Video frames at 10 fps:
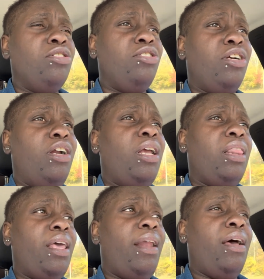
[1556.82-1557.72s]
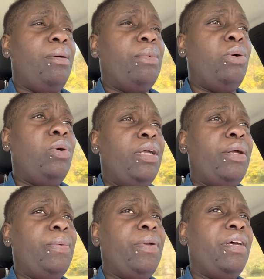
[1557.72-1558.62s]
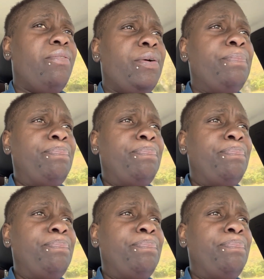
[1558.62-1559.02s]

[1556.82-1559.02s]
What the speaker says: journey that I'm on or whatever.